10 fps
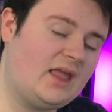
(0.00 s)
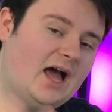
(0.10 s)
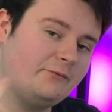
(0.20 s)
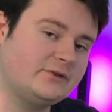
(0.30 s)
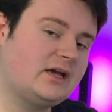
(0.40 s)

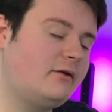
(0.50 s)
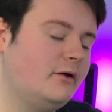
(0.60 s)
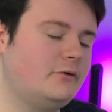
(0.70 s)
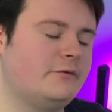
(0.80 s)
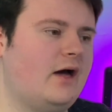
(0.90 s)
Have a
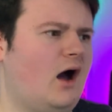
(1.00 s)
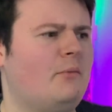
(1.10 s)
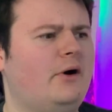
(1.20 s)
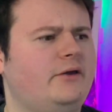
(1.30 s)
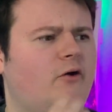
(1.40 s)
download on there. I
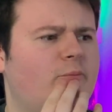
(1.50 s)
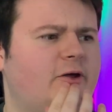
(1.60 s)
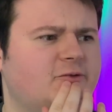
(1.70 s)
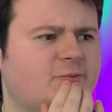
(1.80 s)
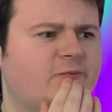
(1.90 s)
might
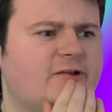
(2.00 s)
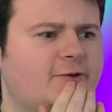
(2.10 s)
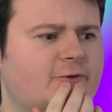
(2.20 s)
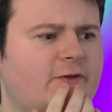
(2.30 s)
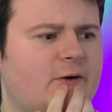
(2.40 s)
upload some
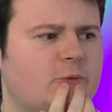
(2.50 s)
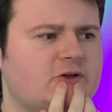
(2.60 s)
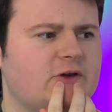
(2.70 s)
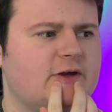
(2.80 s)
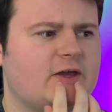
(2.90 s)
videos on there
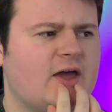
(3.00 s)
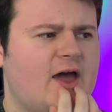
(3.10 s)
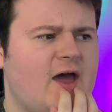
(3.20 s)
which like